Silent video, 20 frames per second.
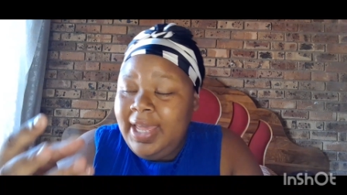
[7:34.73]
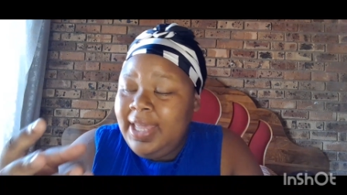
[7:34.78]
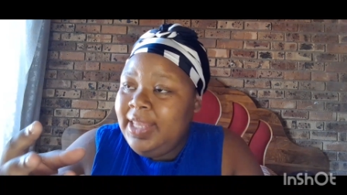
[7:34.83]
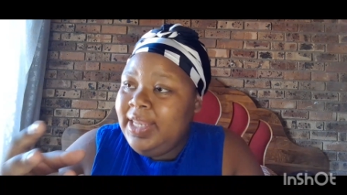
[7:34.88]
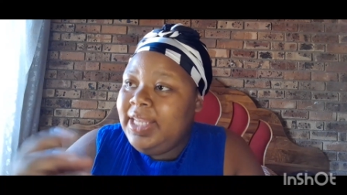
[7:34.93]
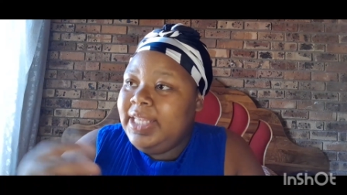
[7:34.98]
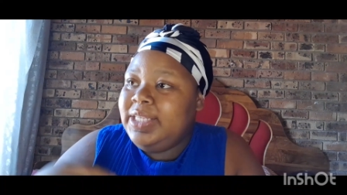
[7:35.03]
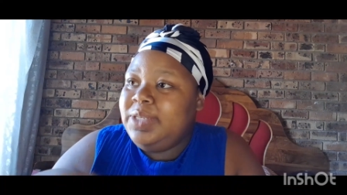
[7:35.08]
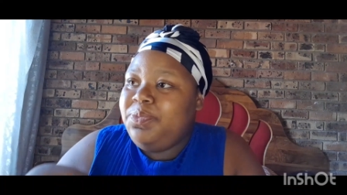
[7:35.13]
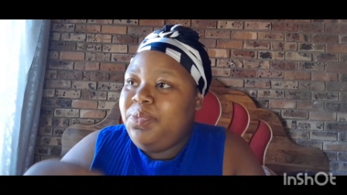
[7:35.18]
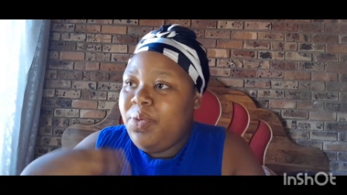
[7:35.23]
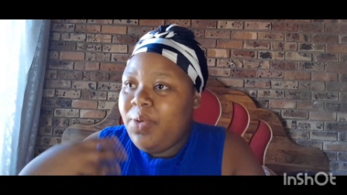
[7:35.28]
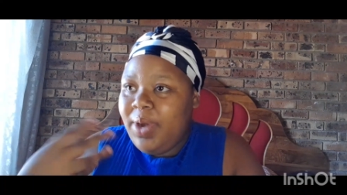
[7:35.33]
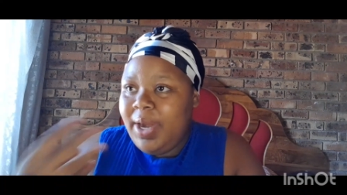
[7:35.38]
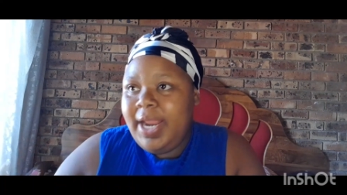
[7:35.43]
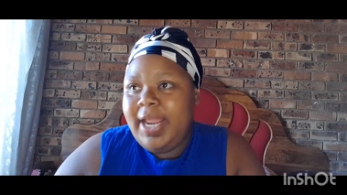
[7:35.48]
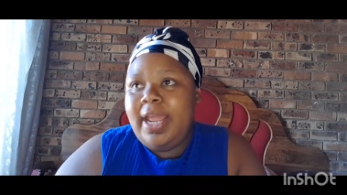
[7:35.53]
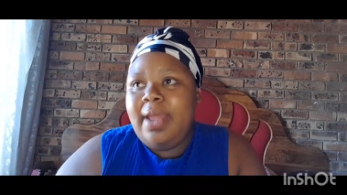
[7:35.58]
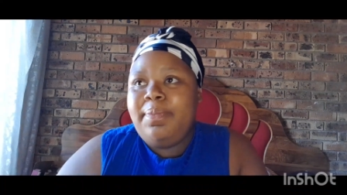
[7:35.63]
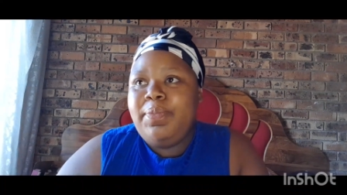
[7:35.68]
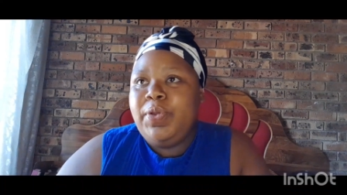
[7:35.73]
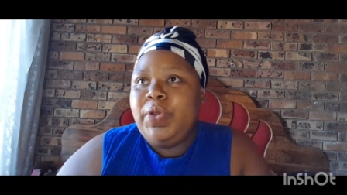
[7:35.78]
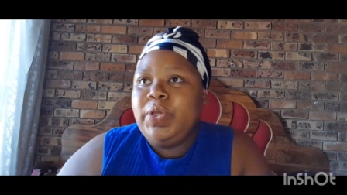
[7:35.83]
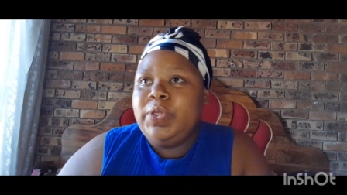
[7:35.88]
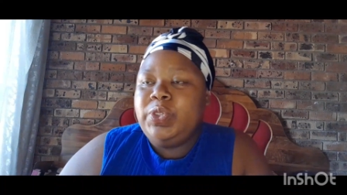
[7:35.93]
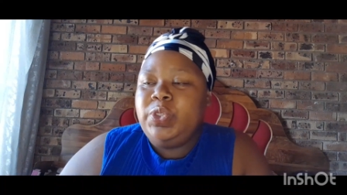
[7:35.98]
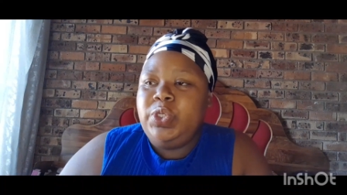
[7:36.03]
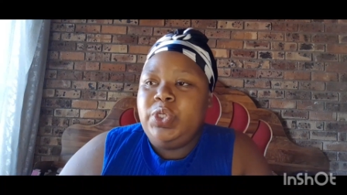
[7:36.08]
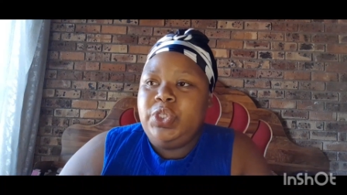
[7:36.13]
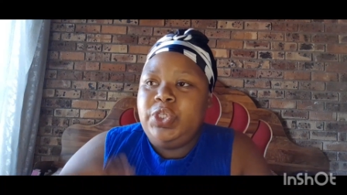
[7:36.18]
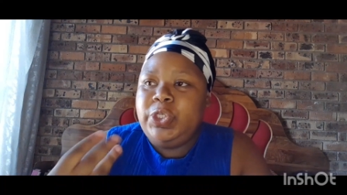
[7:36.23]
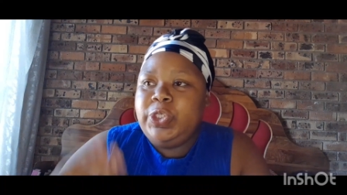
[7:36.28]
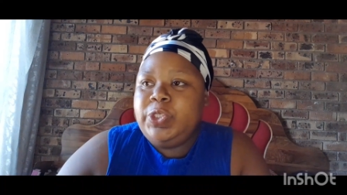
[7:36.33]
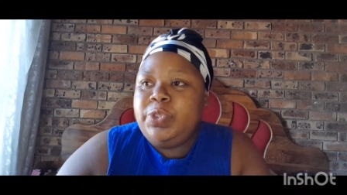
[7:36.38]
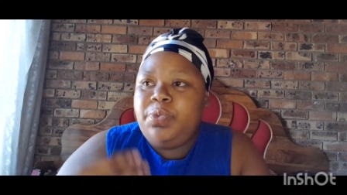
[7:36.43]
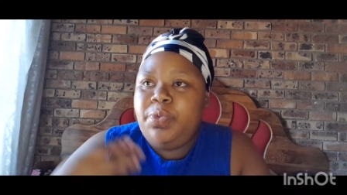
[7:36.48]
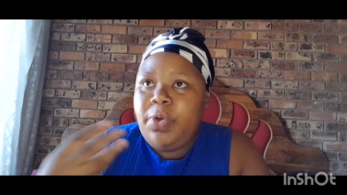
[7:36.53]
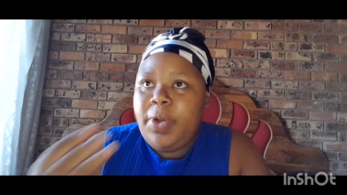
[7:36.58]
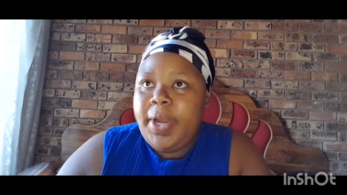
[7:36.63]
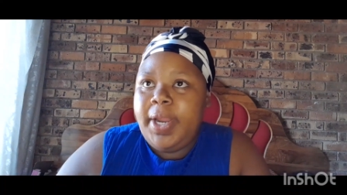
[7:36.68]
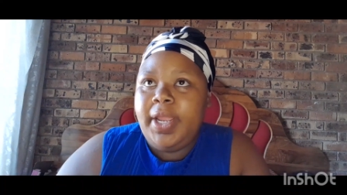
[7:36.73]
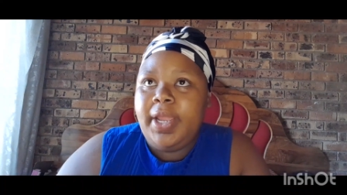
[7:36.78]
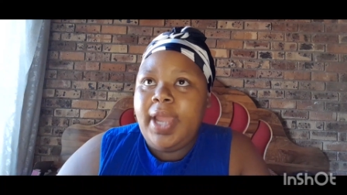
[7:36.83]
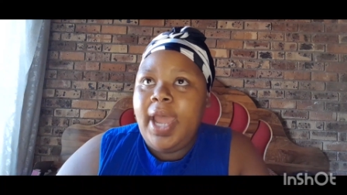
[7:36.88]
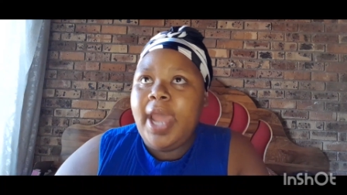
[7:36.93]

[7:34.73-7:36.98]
There's prayer because you're just praying.